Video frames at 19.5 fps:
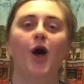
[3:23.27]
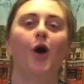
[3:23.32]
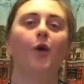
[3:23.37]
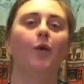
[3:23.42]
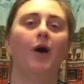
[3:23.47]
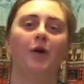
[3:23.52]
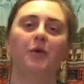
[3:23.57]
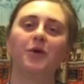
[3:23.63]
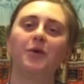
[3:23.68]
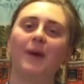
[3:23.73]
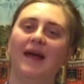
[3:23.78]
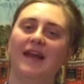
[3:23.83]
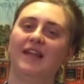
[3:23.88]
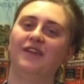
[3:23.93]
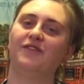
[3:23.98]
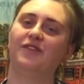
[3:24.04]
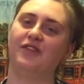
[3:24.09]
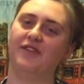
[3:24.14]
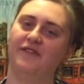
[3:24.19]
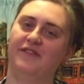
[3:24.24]
While we're
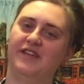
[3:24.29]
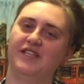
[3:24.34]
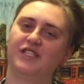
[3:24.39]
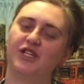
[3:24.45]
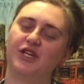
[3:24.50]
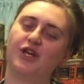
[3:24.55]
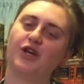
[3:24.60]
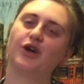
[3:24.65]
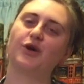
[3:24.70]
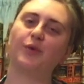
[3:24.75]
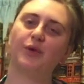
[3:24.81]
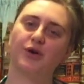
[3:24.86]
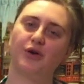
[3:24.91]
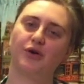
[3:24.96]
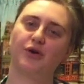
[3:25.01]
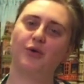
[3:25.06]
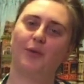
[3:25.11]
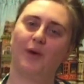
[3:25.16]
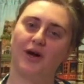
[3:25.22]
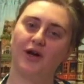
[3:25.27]
waiting for the fish to cook, we're
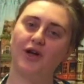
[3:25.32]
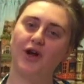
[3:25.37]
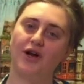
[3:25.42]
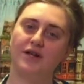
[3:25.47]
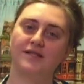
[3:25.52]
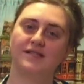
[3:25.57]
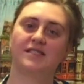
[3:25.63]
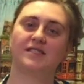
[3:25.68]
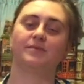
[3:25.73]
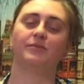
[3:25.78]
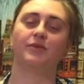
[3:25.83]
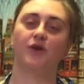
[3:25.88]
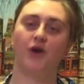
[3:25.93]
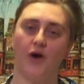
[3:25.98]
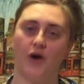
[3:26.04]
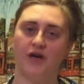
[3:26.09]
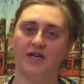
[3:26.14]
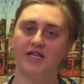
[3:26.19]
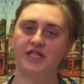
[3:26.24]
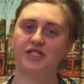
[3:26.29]
going to work on some
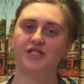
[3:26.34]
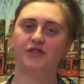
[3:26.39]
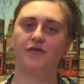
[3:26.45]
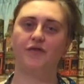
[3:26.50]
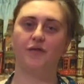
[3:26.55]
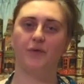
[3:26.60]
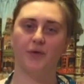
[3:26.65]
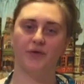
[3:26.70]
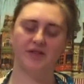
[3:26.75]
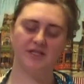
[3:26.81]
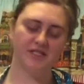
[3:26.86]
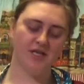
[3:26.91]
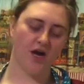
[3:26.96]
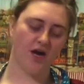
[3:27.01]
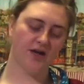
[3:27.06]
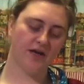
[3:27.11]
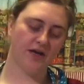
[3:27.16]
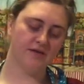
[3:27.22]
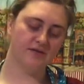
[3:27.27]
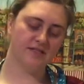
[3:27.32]
garnish for the
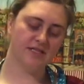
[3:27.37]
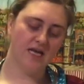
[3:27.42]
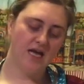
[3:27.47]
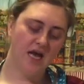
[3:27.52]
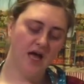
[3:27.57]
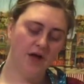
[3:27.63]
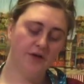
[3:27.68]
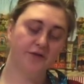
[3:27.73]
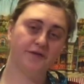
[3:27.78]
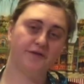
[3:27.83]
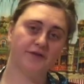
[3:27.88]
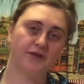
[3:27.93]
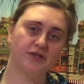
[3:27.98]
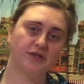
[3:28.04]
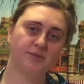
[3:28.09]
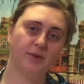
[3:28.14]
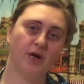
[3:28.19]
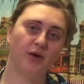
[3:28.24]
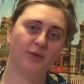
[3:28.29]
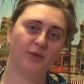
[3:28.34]
tacos. The
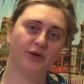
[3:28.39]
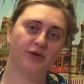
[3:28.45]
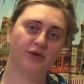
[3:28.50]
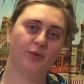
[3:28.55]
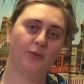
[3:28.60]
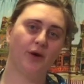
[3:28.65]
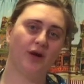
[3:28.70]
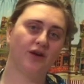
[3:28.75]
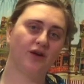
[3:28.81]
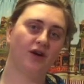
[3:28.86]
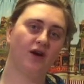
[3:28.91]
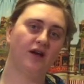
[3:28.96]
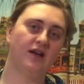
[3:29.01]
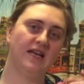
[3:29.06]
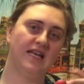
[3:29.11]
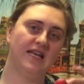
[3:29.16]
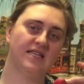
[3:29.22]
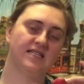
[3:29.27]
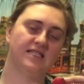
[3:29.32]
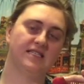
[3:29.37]
first part we're going to work on
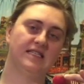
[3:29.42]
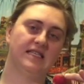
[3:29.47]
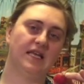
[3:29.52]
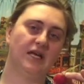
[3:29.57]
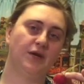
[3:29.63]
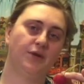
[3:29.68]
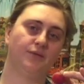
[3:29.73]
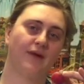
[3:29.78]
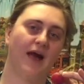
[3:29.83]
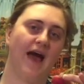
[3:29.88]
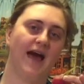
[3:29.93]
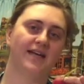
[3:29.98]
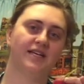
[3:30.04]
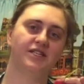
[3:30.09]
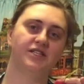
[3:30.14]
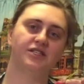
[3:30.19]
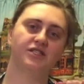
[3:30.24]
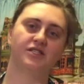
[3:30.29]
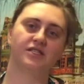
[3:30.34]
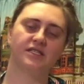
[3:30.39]
is the
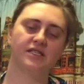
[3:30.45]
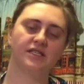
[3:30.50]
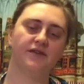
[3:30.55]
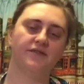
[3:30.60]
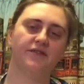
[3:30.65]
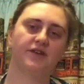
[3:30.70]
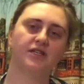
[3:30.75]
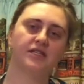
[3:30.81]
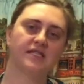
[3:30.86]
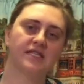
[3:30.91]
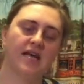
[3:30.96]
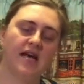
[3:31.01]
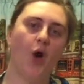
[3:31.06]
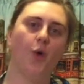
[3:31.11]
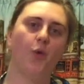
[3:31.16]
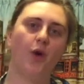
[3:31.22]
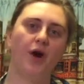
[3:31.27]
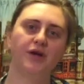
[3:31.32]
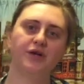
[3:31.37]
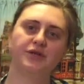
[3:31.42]
radish slivers.
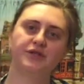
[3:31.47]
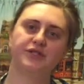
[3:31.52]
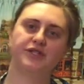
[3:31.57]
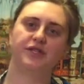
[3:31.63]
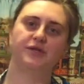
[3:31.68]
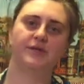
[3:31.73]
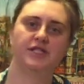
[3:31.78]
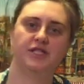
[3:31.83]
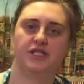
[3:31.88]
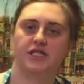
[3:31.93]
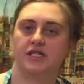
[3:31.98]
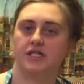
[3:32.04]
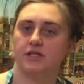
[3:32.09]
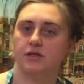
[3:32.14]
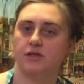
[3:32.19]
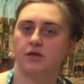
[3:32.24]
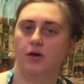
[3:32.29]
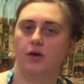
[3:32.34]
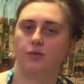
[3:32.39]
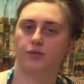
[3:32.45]
What you'll do is
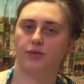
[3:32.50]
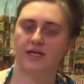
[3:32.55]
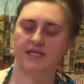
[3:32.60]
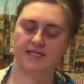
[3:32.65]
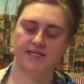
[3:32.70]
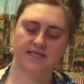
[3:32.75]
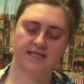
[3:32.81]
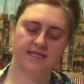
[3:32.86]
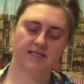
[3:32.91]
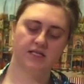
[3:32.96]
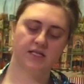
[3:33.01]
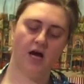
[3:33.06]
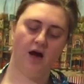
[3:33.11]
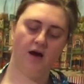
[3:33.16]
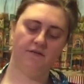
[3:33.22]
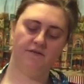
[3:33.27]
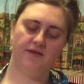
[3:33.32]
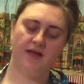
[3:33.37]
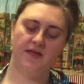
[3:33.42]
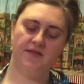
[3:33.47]
just rinse this
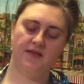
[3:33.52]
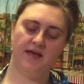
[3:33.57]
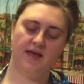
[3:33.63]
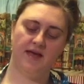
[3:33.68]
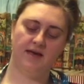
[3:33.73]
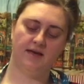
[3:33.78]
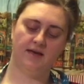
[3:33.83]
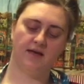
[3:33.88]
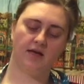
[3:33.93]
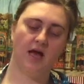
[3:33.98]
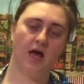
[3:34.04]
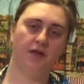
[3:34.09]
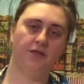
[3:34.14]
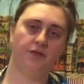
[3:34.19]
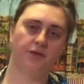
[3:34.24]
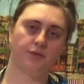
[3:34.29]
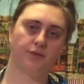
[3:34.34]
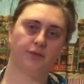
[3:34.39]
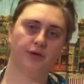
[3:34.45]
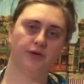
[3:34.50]
off and then cut
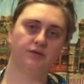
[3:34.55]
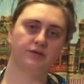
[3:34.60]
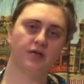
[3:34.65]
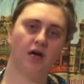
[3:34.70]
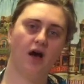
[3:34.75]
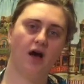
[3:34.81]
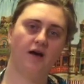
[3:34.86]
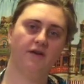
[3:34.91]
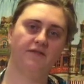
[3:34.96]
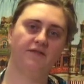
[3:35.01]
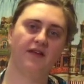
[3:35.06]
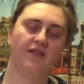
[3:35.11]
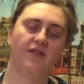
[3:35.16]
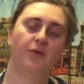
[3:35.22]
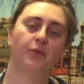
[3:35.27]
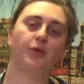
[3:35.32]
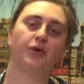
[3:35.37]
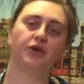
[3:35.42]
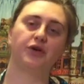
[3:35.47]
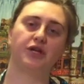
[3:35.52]
the root off, and
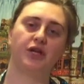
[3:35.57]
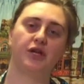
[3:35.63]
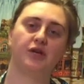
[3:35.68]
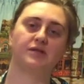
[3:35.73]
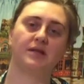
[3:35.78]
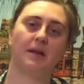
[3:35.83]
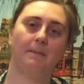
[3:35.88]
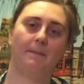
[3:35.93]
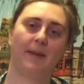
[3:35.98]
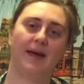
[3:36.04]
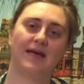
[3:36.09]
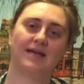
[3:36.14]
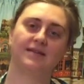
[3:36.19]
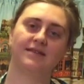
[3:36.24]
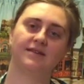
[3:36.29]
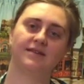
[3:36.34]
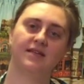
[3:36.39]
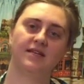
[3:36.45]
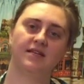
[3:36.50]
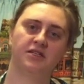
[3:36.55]
then we're going to use a
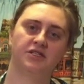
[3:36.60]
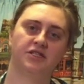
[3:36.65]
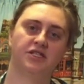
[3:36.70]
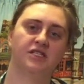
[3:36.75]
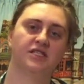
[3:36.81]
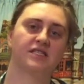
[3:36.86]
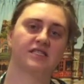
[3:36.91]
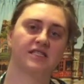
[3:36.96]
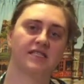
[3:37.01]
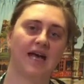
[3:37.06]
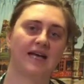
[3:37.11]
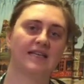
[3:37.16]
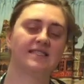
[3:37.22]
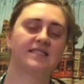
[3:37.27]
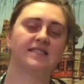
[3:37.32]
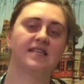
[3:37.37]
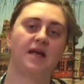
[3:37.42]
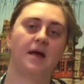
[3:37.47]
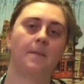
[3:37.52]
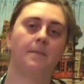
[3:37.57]
mandolin to
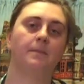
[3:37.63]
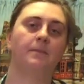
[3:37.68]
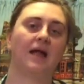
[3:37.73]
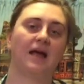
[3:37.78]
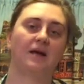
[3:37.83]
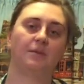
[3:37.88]
slice them